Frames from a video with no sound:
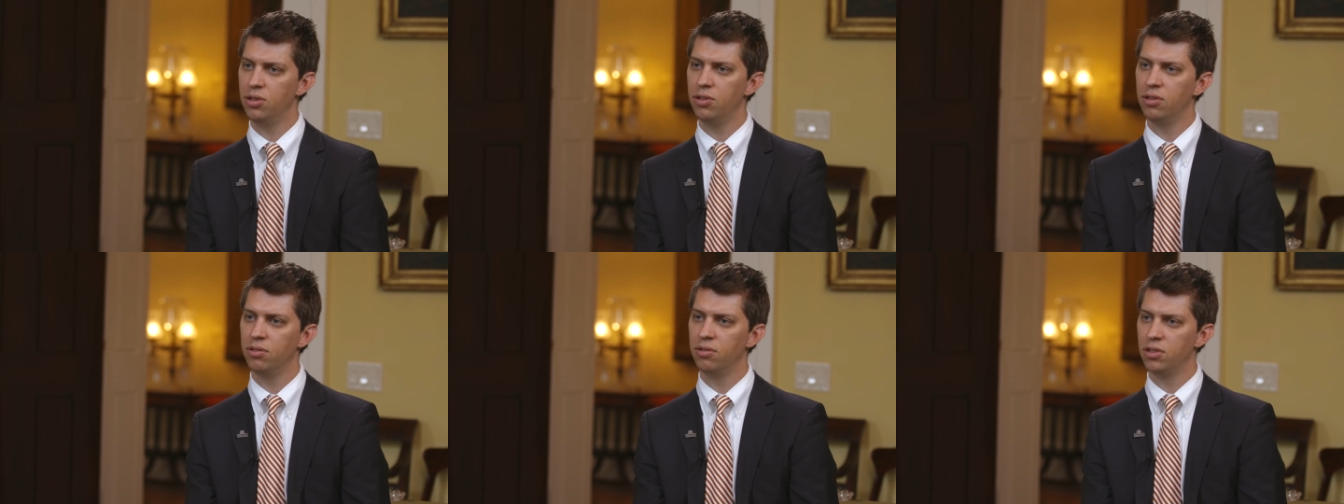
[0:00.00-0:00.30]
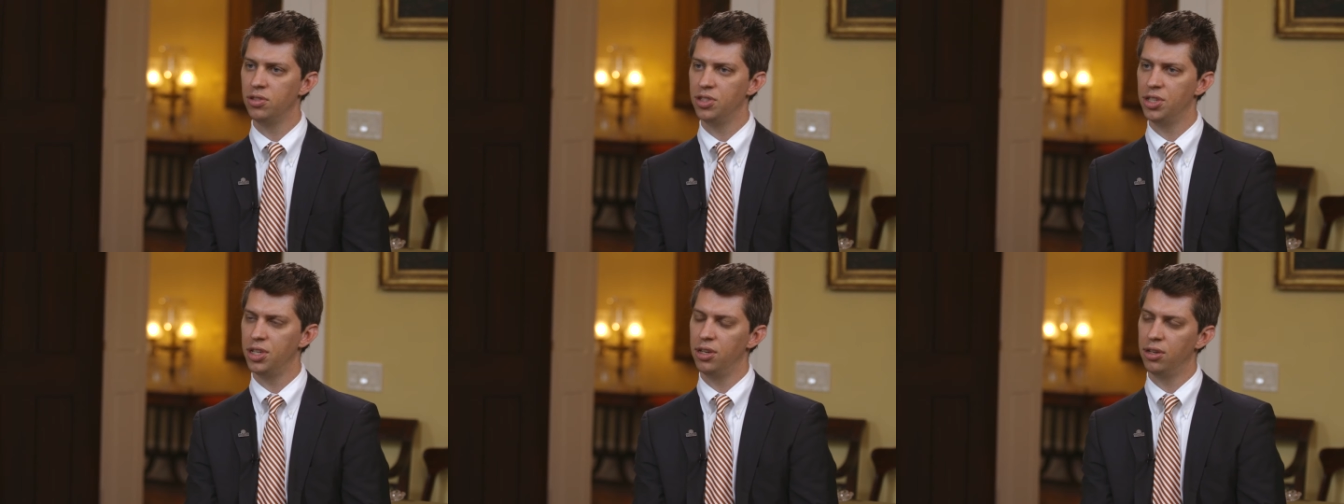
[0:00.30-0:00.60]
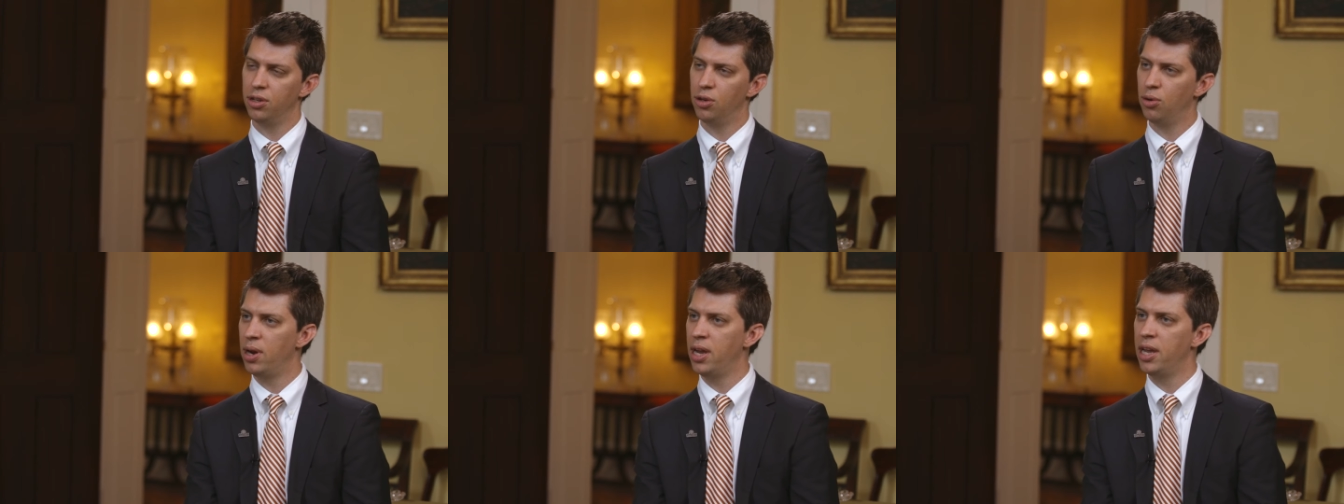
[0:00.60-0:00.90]
the university
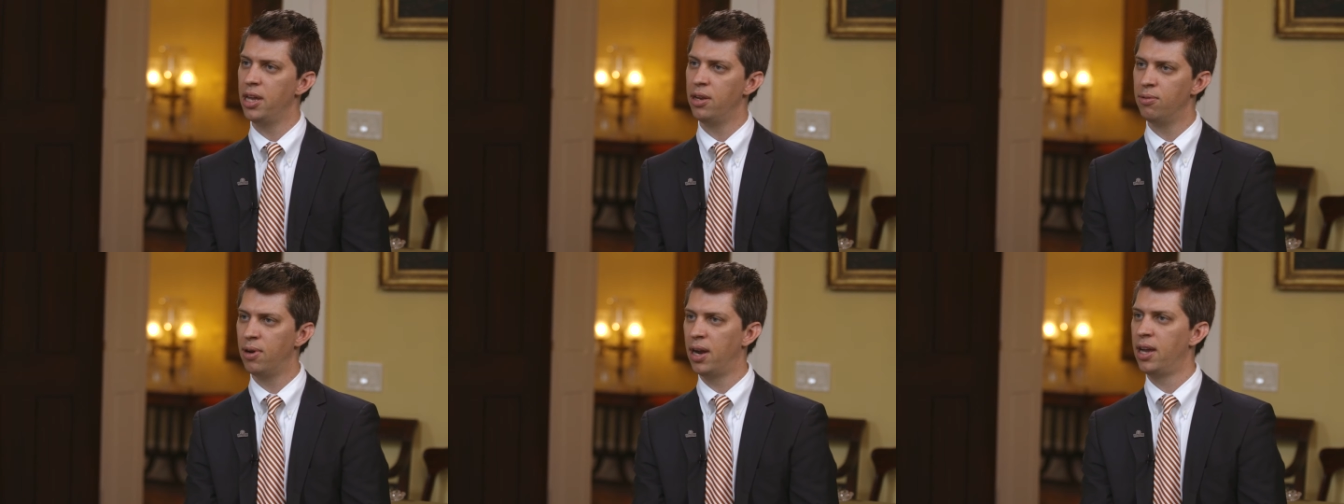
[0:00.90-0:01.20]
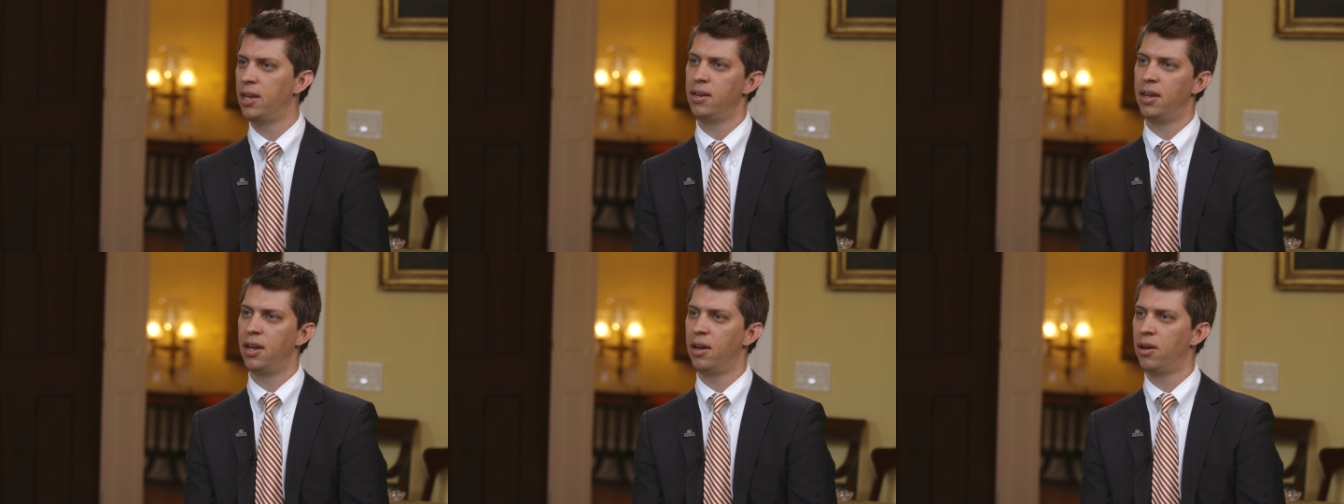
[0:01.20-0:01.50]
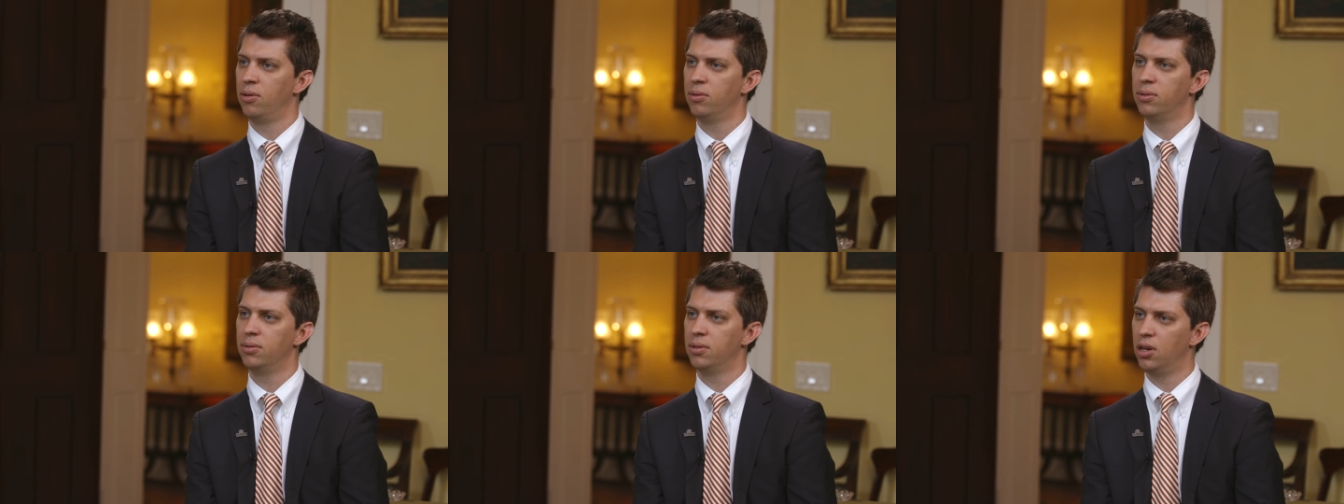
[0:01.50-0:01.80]
a grade right
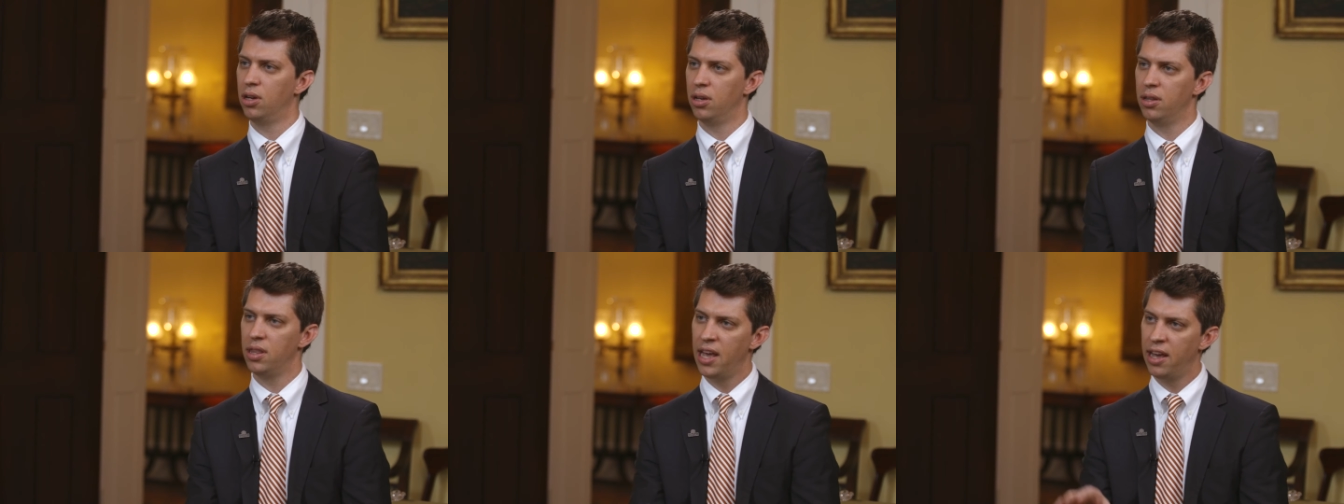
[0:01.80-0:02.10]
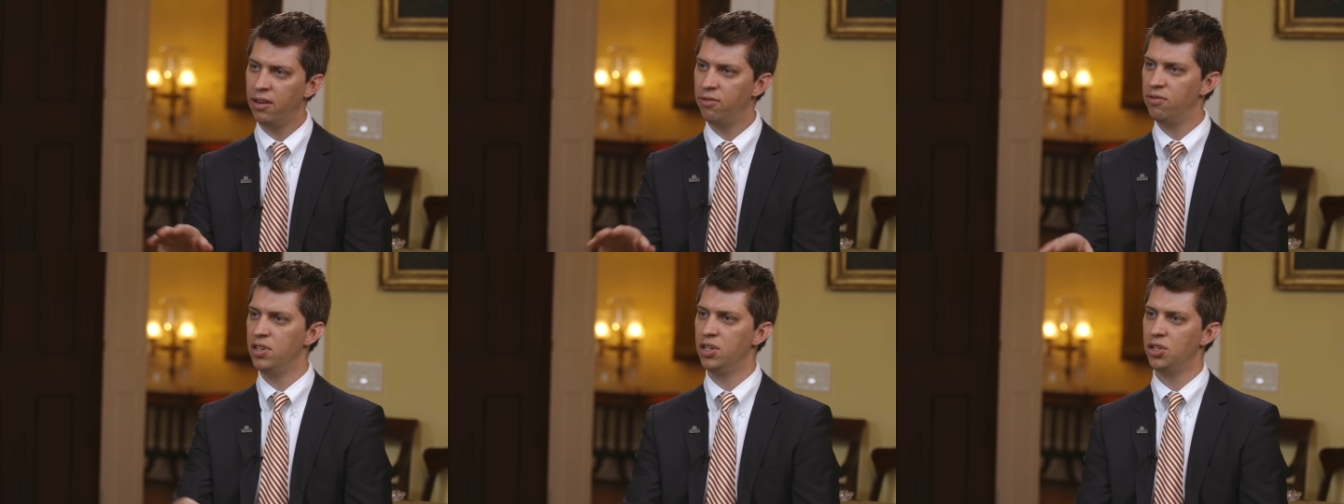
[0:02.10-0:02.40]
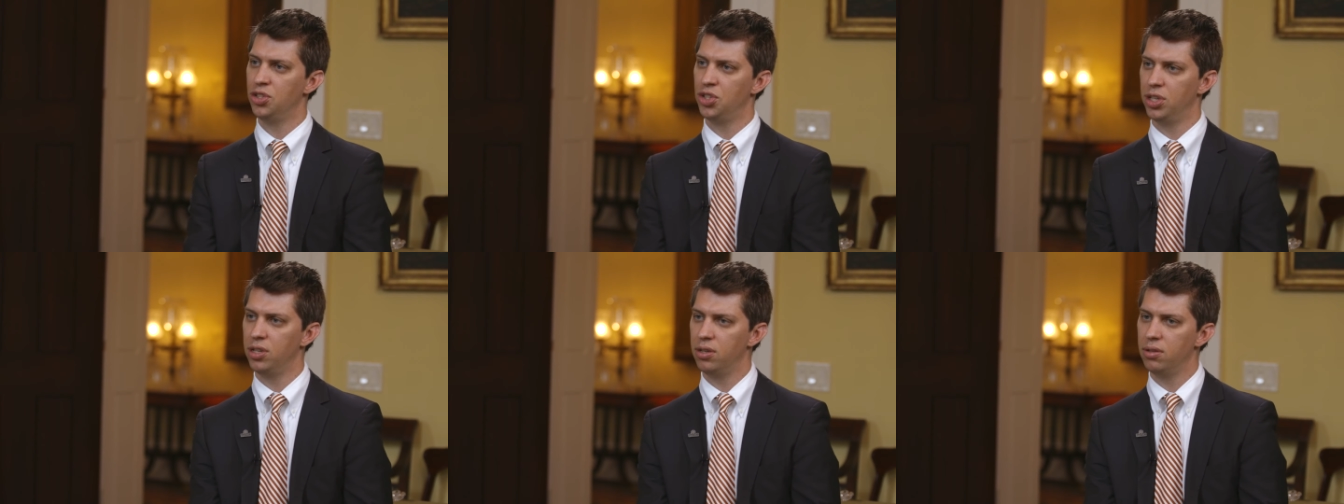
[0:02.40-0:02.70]
now on that
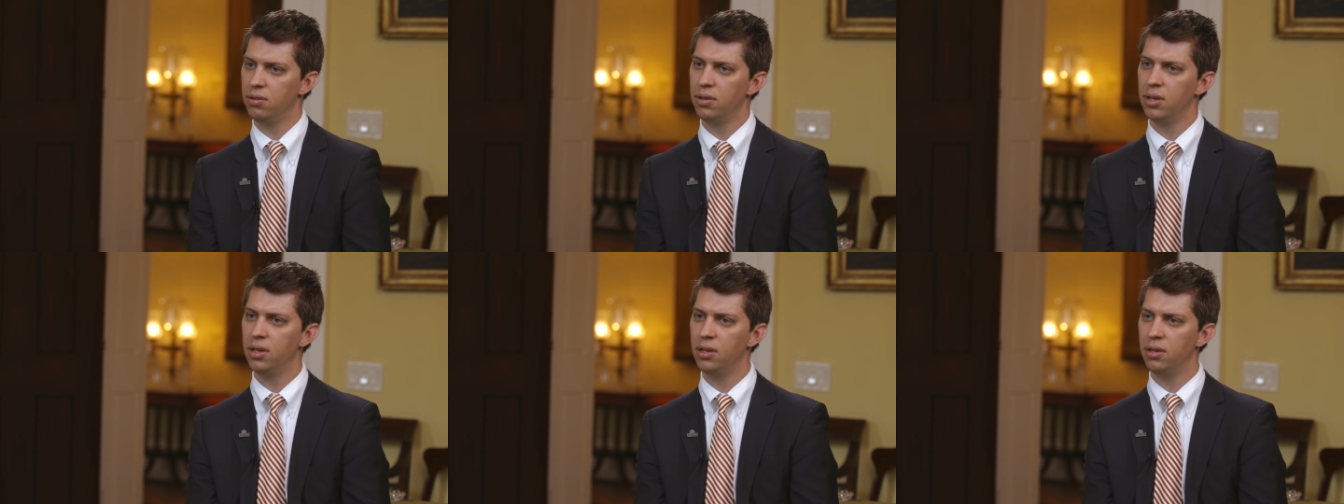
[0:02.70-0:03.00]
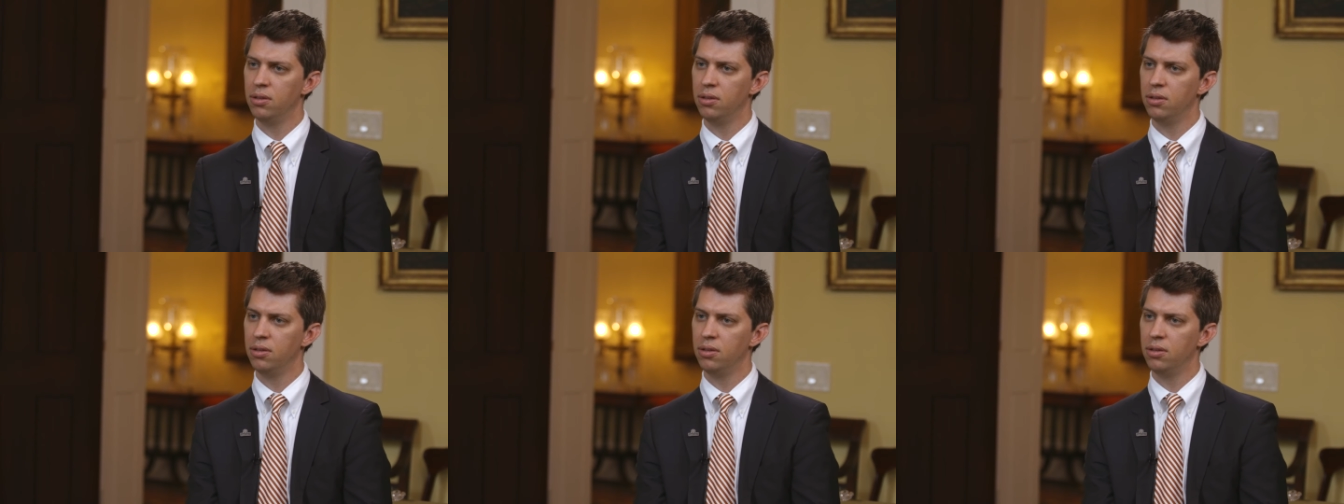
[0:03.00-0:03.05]
vision,